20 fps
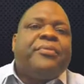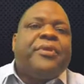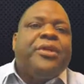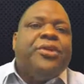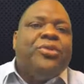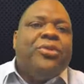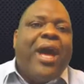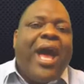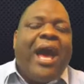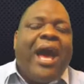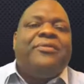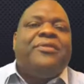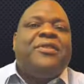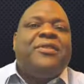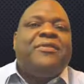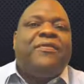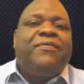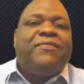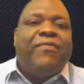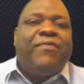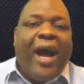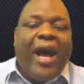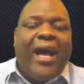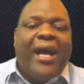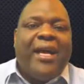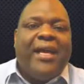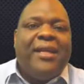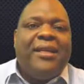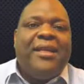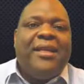You have to
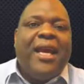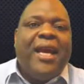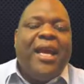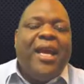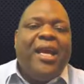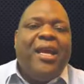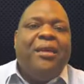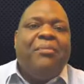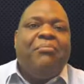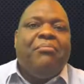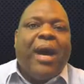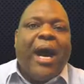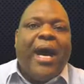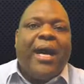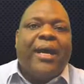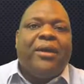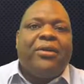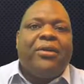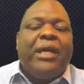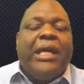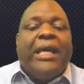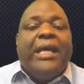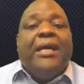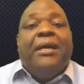find a buyer.